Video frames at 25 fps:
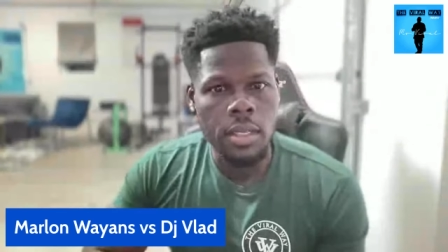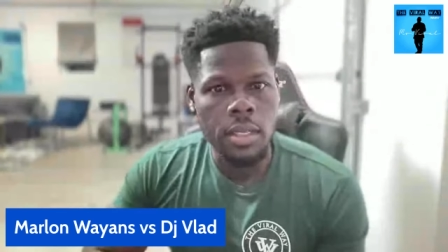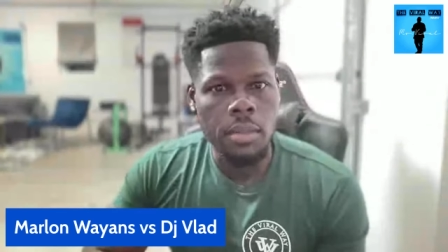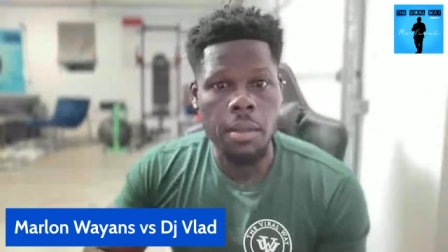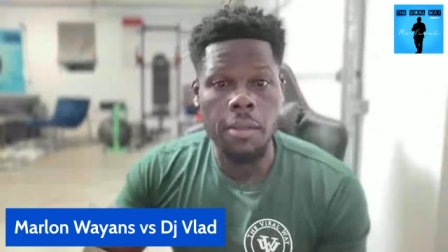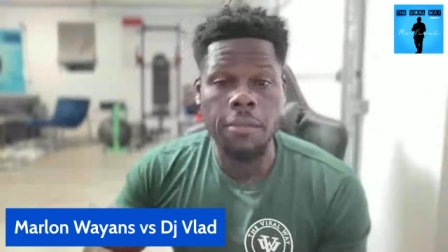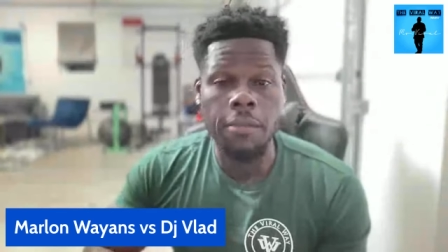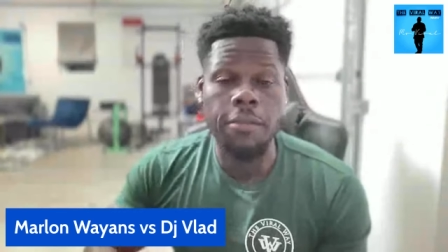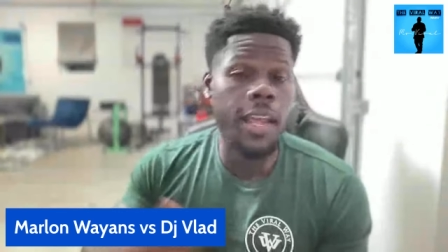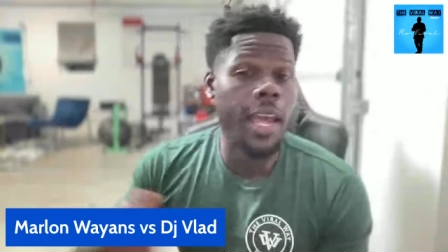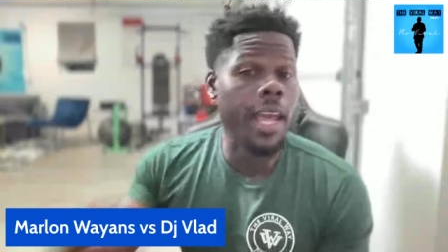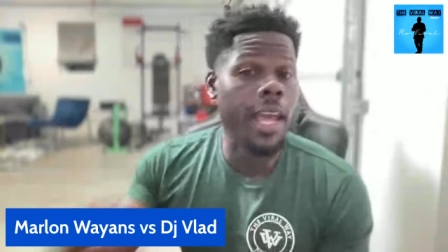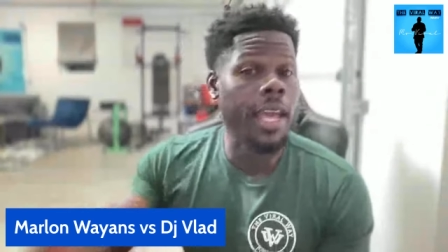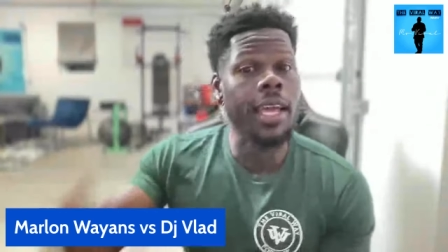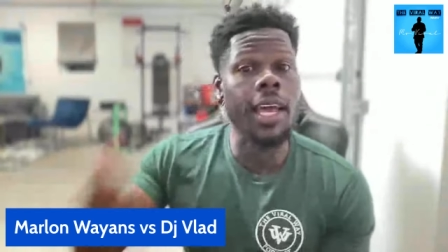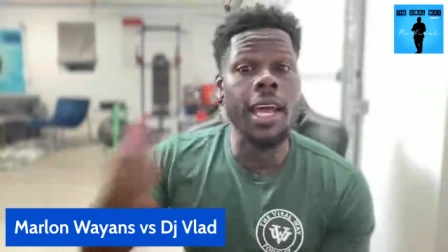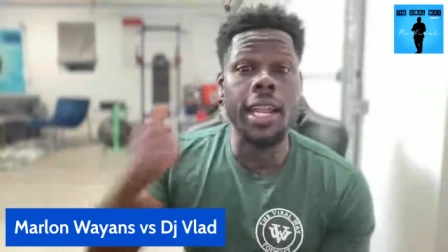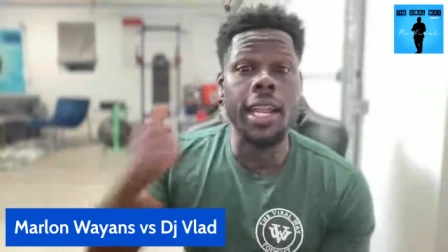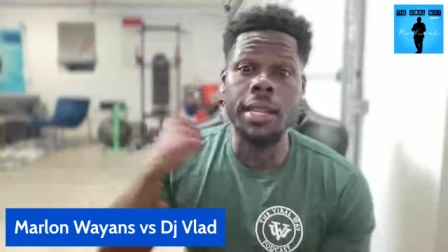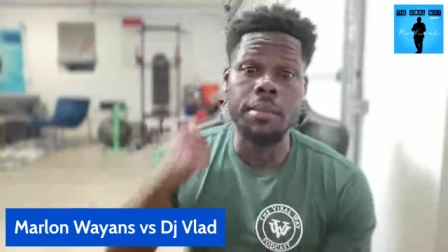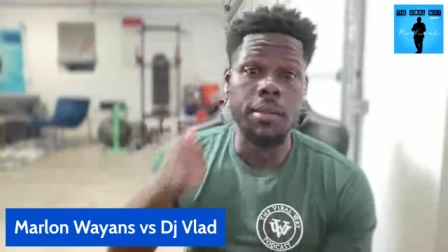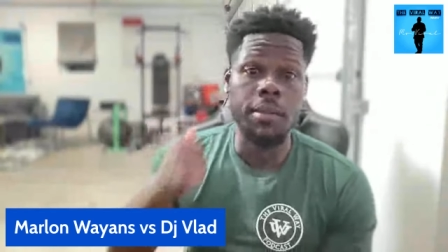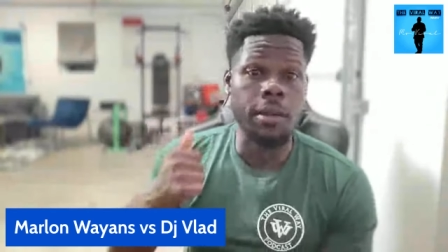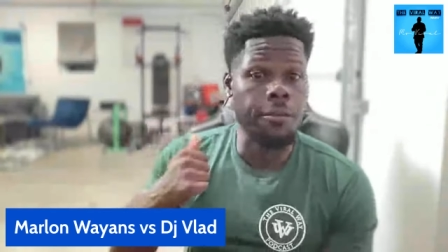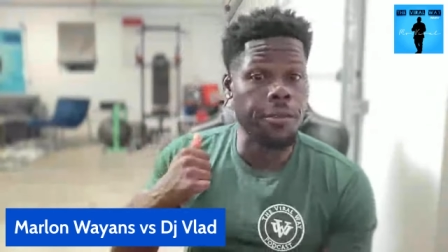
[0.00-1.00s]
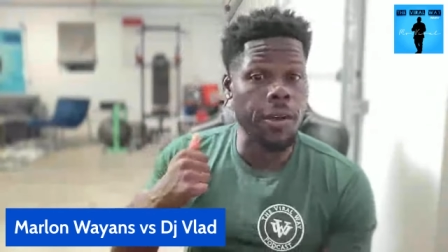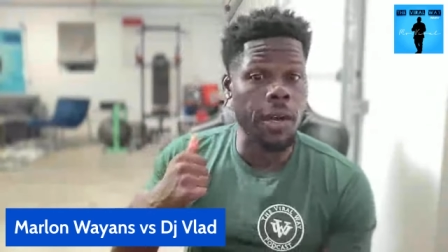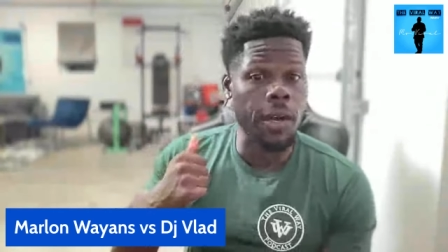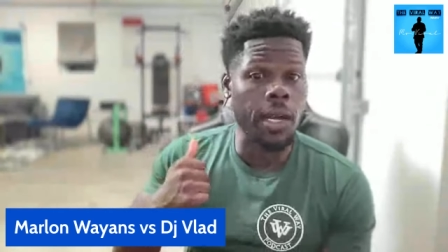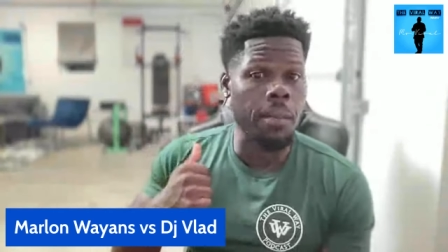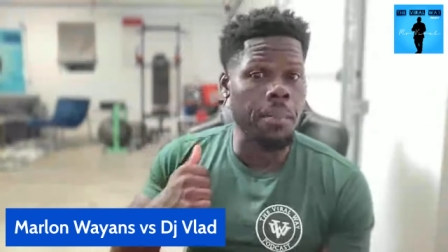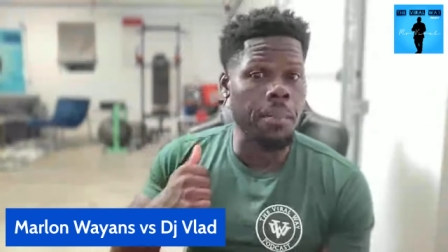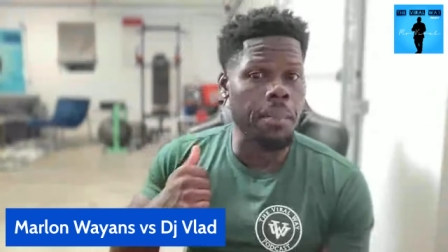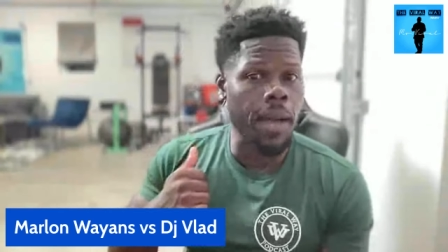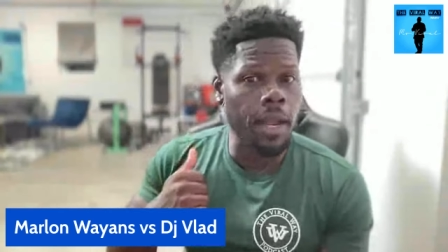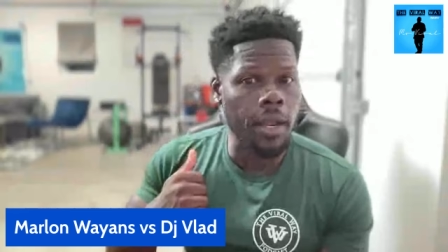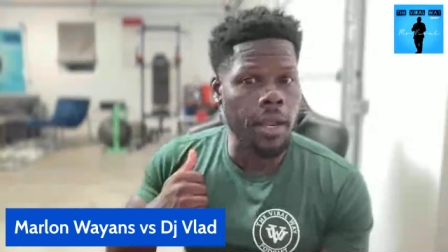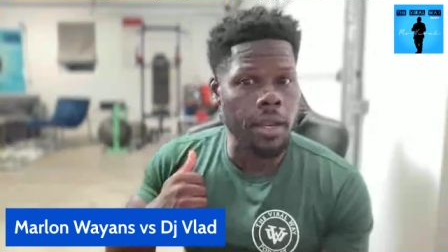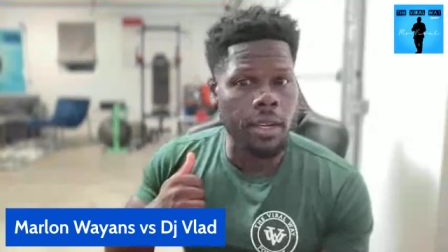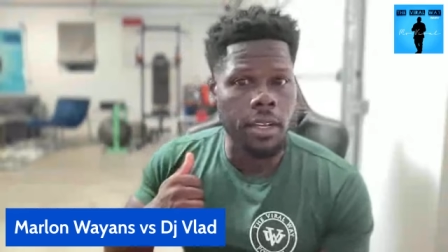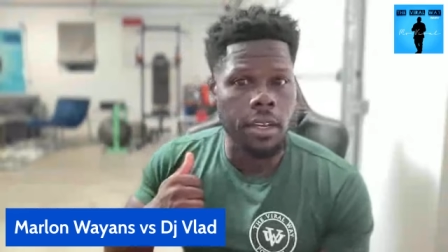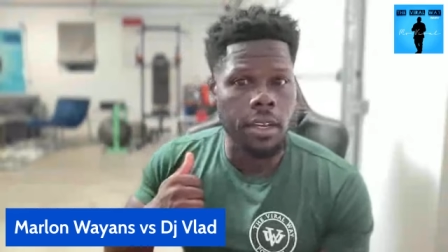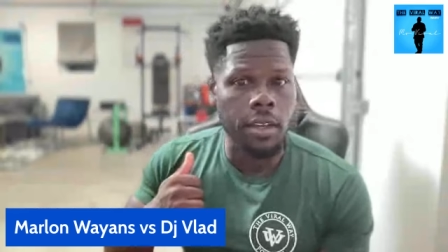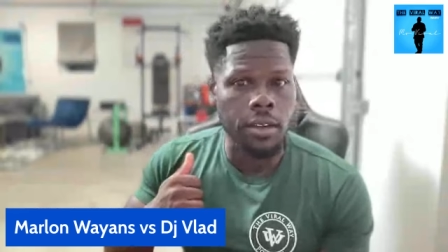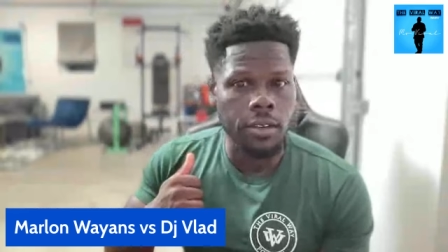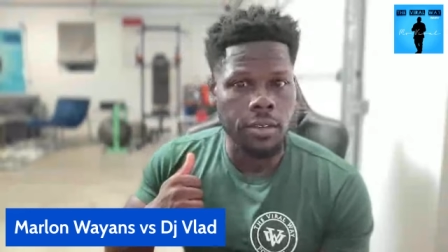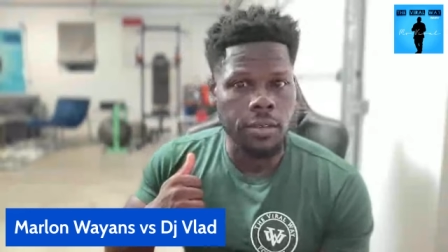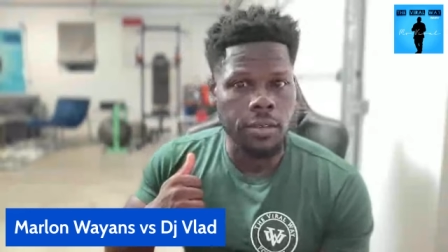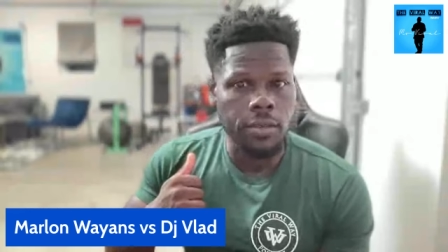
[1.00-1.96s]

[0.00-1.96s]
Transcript: But Vlad got him to fuck up out of there.